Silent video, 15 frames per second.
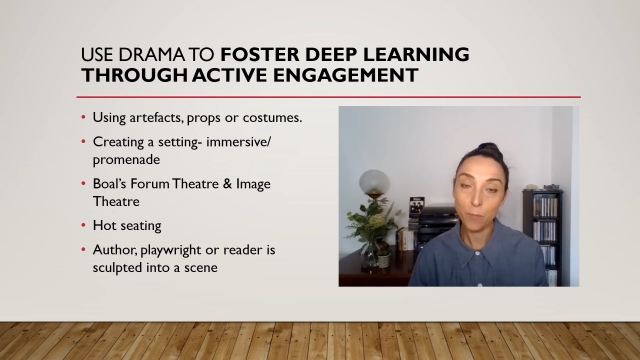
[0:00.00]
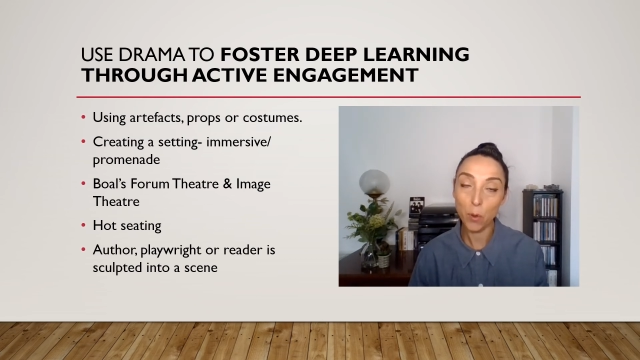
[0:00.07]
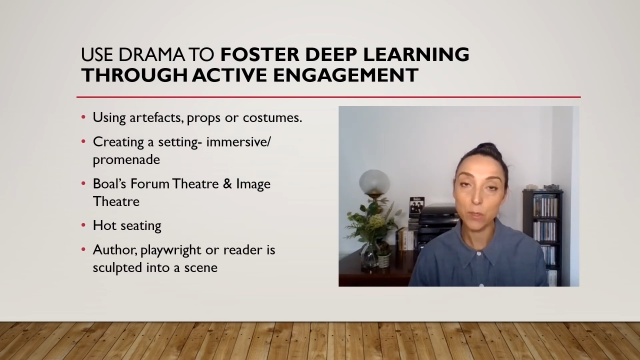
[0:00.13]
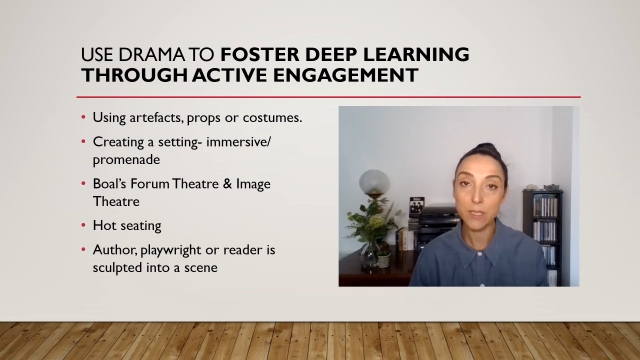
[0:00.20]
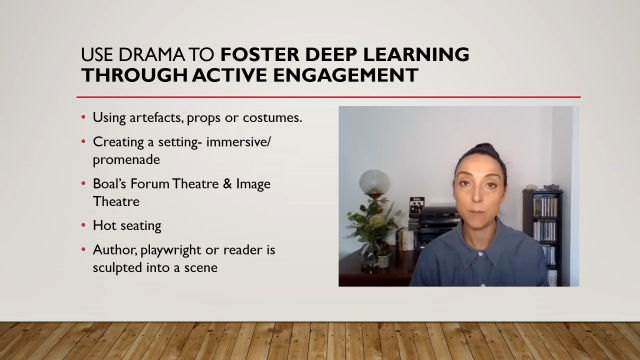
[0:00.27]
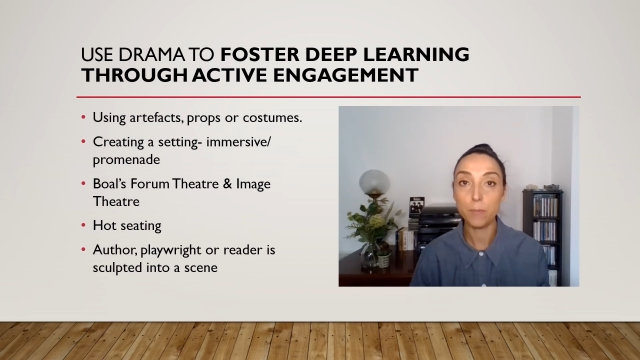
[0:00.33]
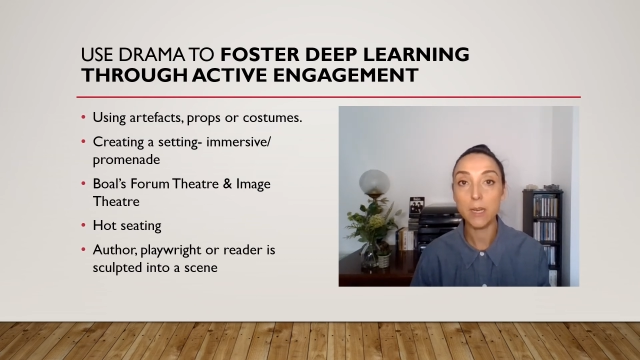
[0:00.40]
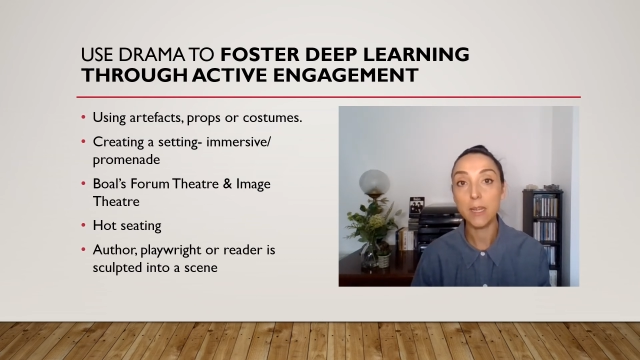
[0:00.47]

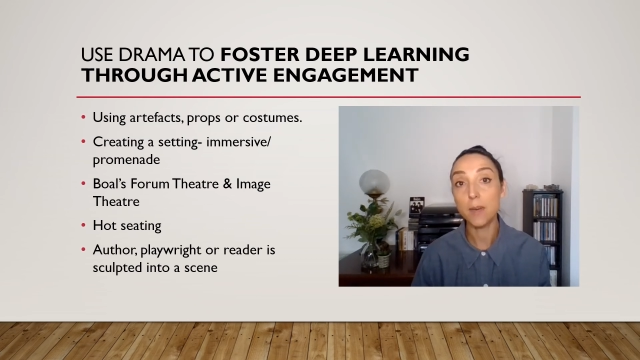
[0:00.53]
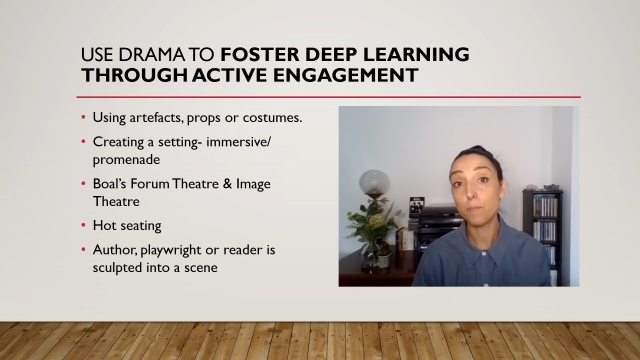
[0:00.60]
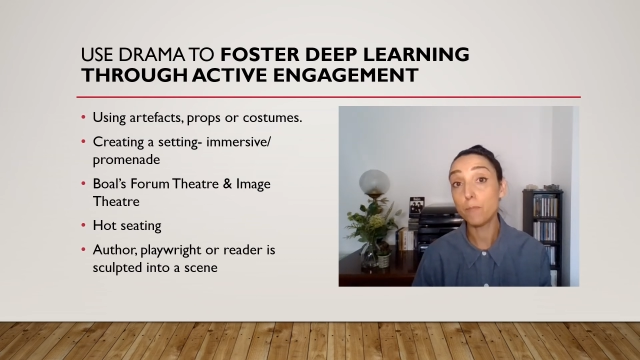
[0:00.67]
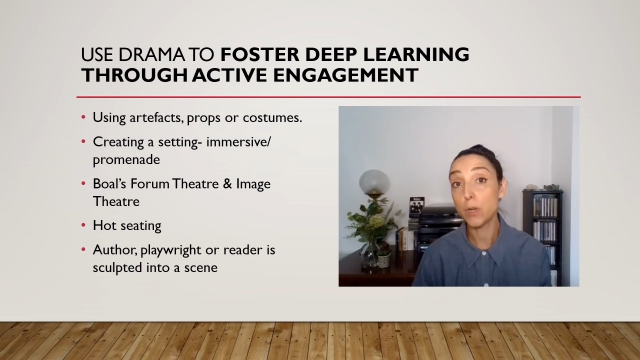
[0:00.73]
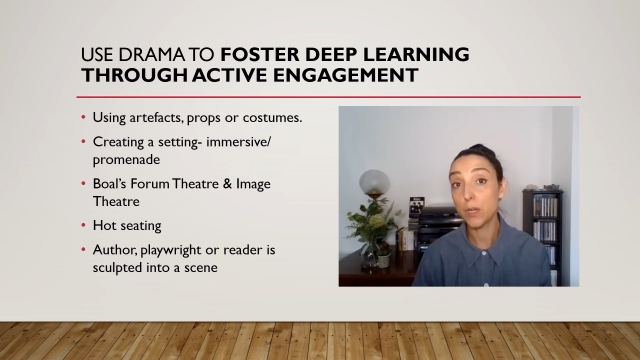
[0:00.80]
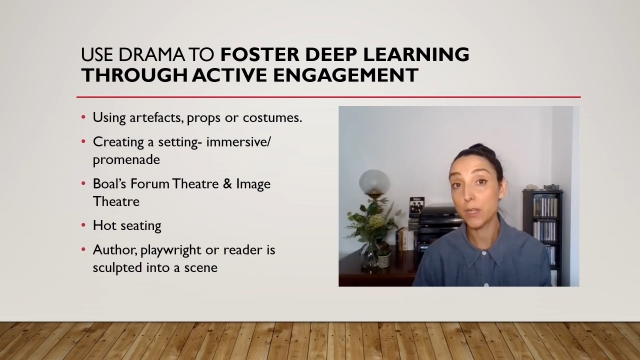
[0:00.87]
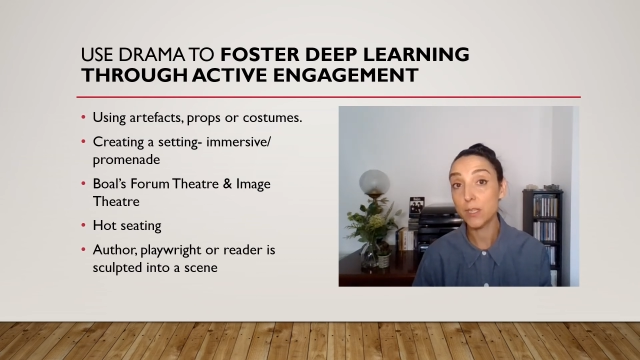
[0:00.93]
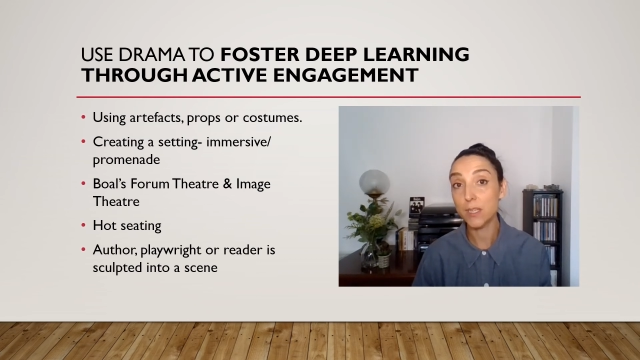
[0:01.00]
possibly an
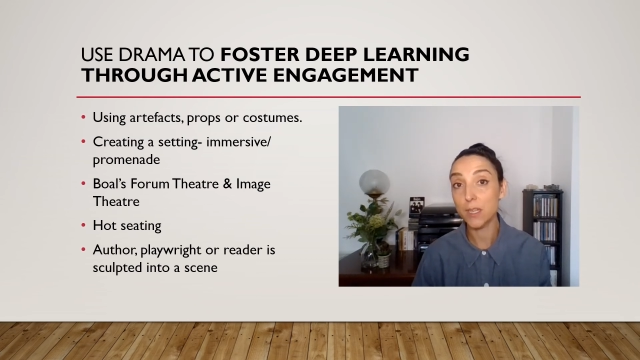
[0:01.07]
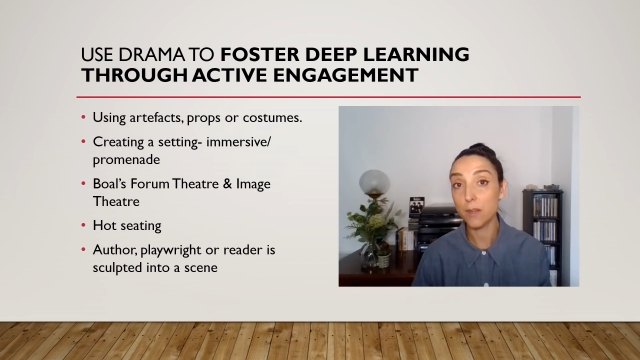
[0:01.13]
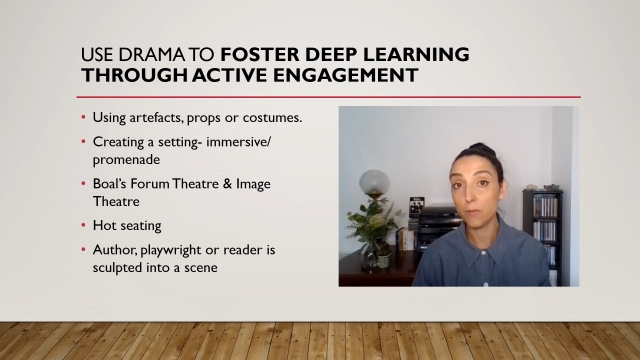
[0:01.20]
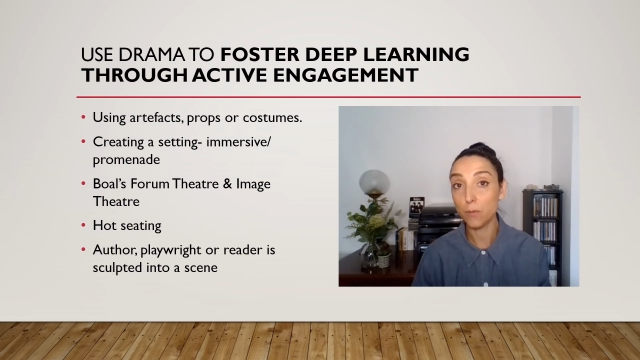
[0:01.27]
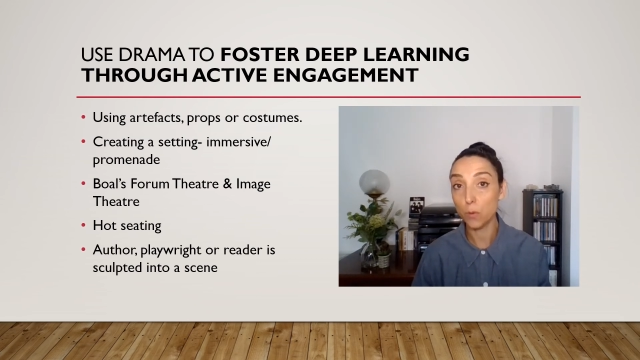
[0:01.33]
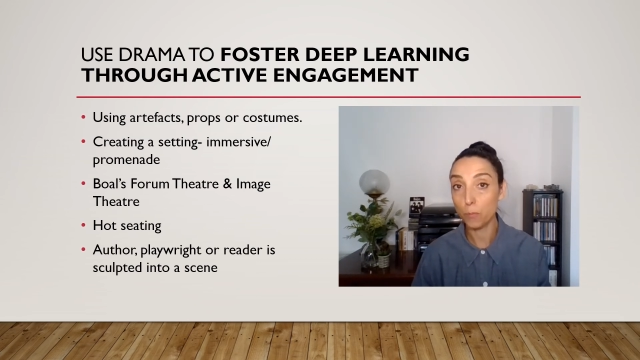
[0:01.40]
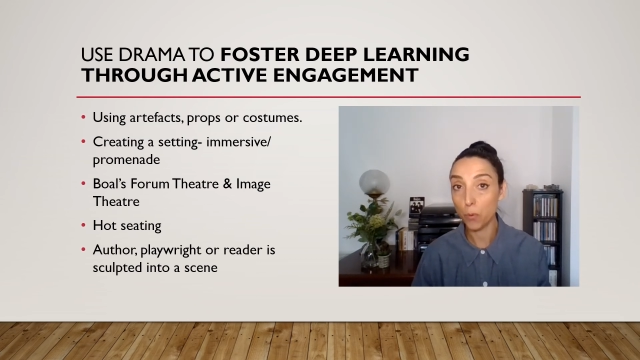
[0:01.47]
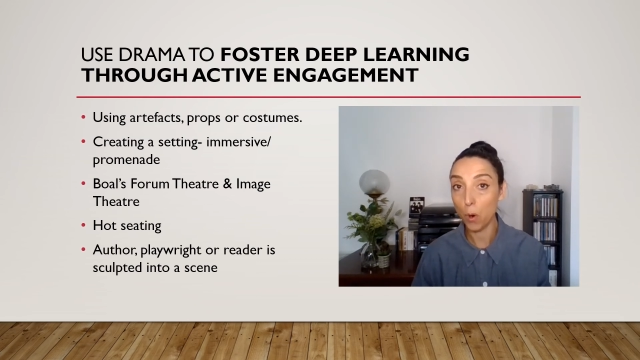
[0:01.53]
immersive
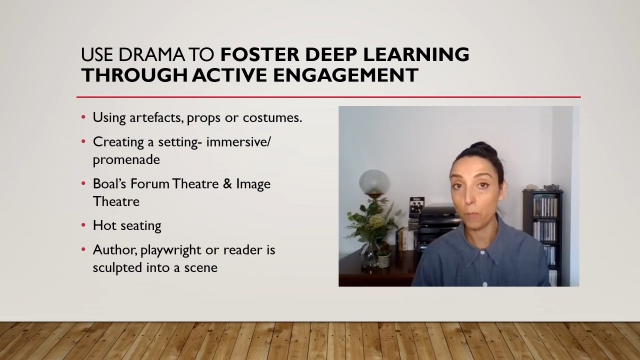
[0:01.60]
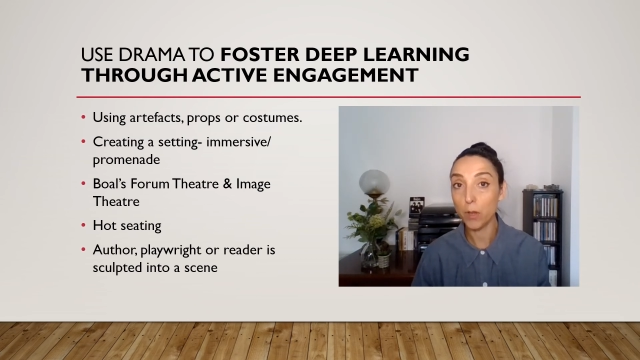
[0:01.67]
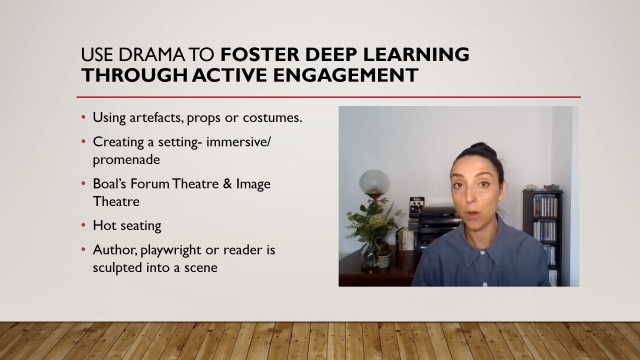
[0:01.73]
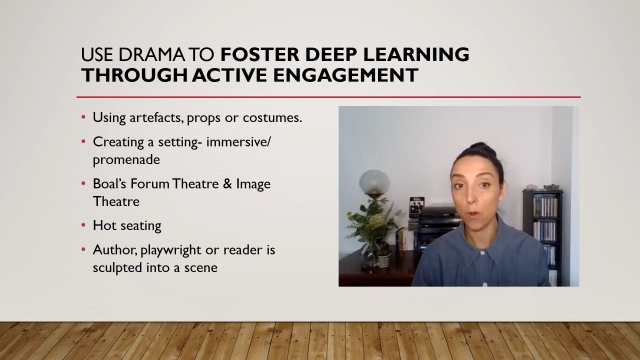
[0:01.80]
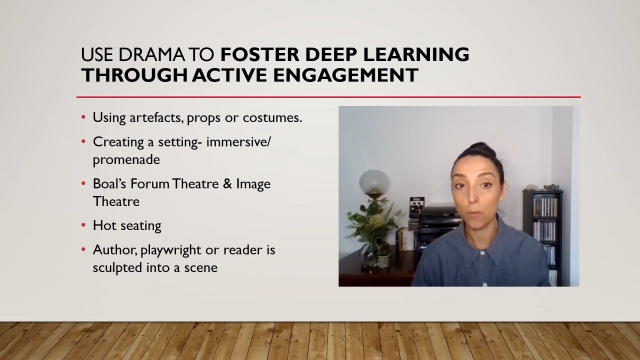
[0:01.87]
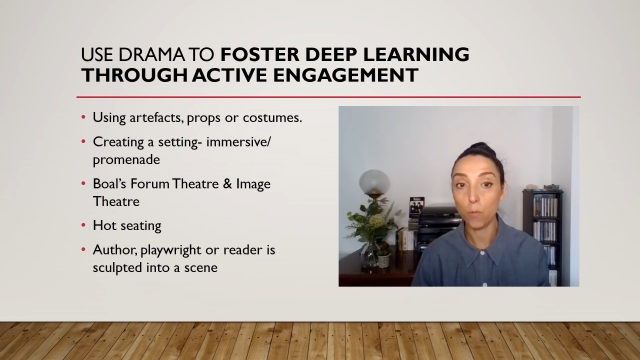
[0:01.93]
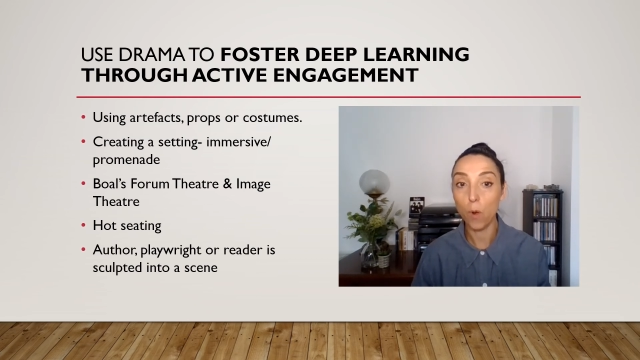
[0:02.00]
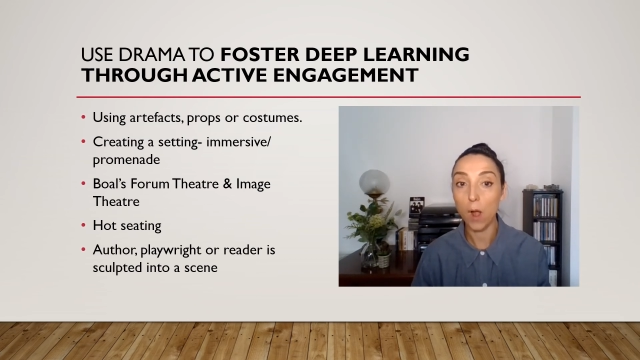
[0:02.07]
or
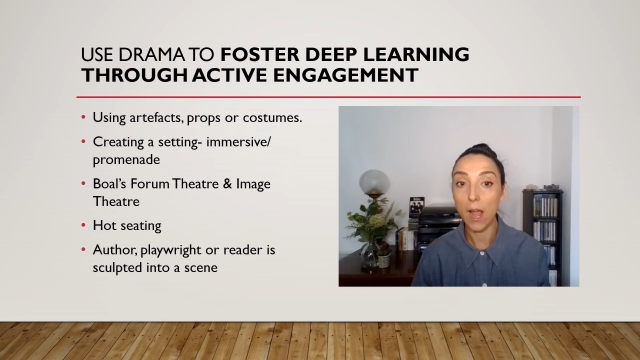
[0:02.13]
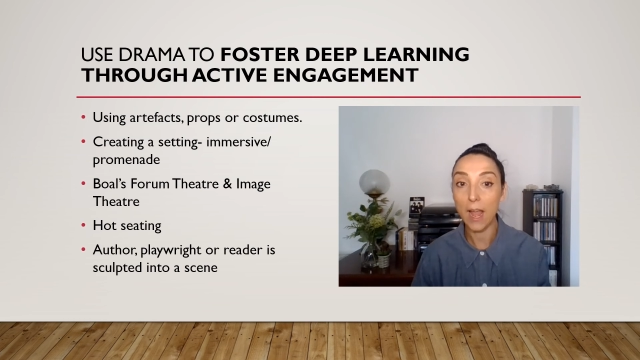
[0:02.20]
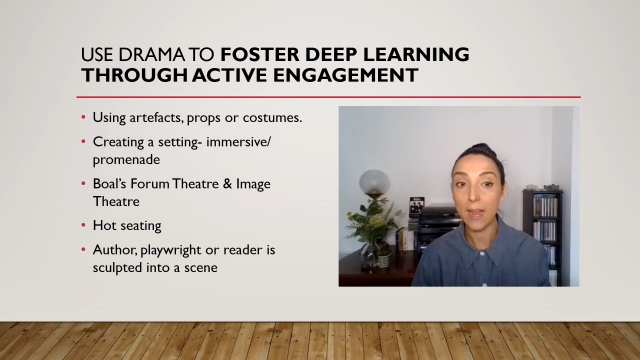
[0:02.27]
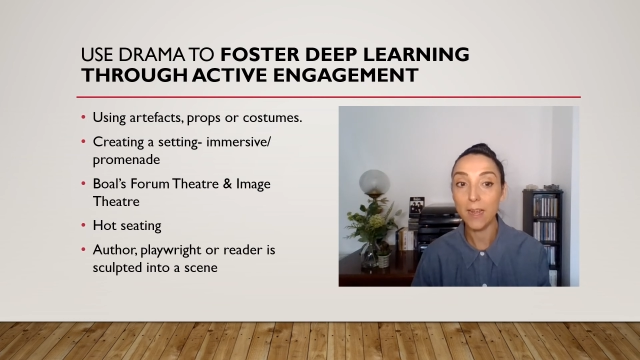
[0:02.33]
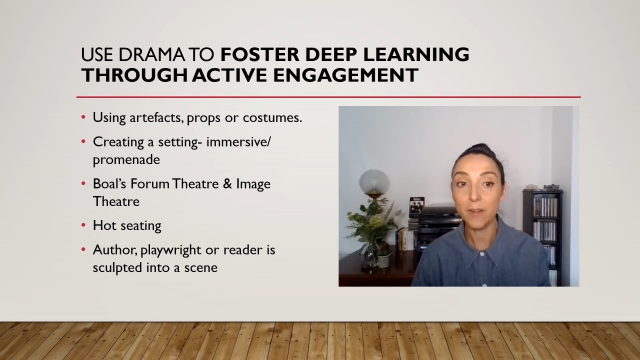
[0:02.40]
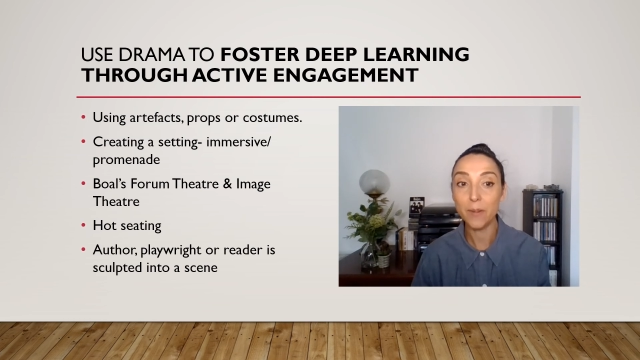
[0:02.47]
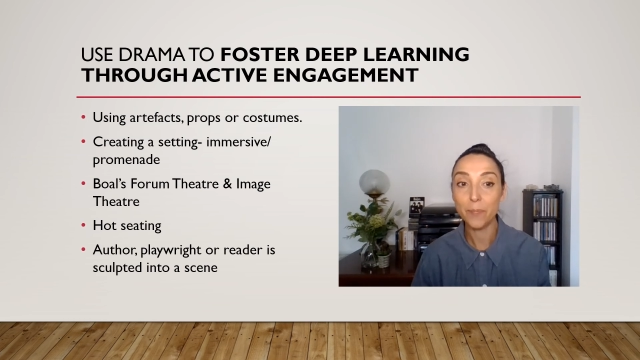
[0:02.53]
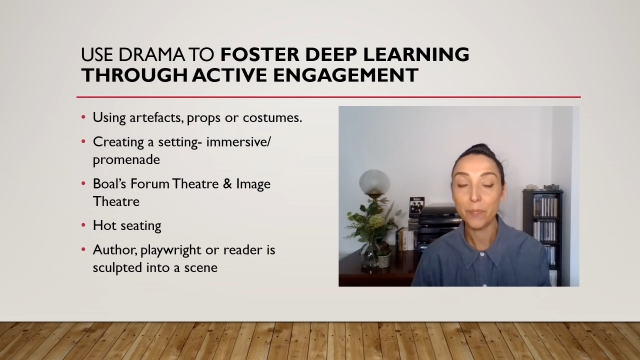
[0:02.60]
promenade
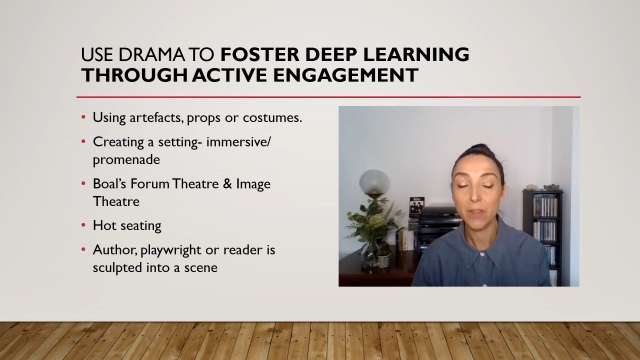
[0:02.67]
way,